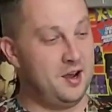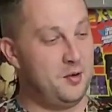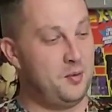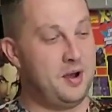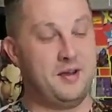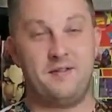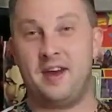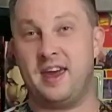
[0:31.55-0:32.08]

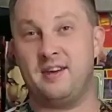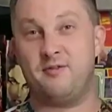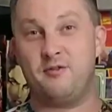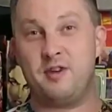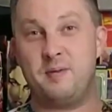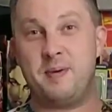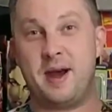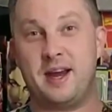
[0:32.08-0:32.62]
with a
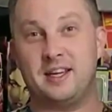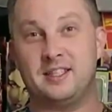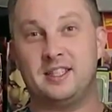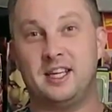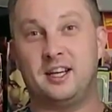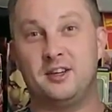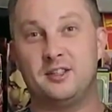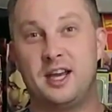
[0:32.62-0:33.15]
free pack of
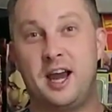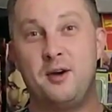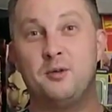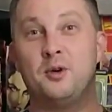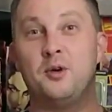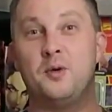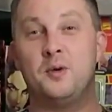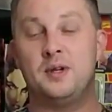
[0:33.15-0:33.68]
stickers. How
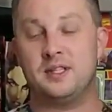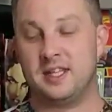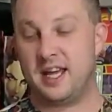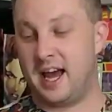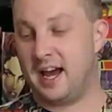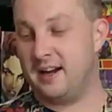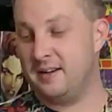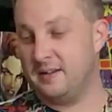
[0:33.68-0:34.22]
cool is
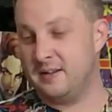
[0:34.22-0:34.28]
that?